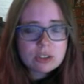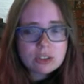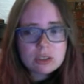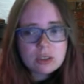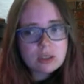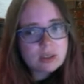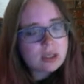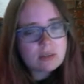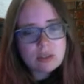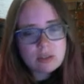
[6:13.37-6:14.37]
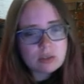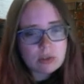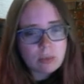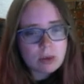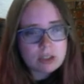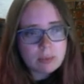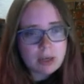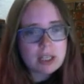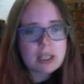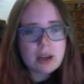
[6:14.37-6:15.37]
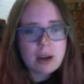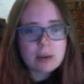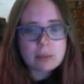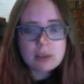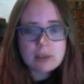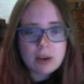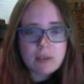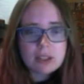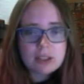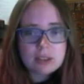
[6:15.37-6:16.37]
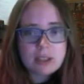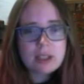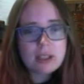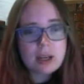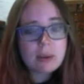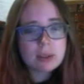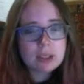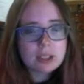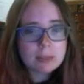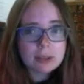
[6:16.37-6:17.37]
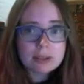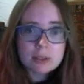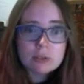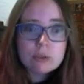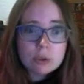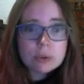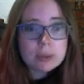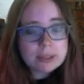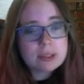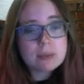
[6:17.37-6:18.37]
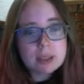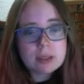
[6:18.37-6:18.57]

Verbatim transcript: just saves you so much money because um, graphic design can get really expensive for a reason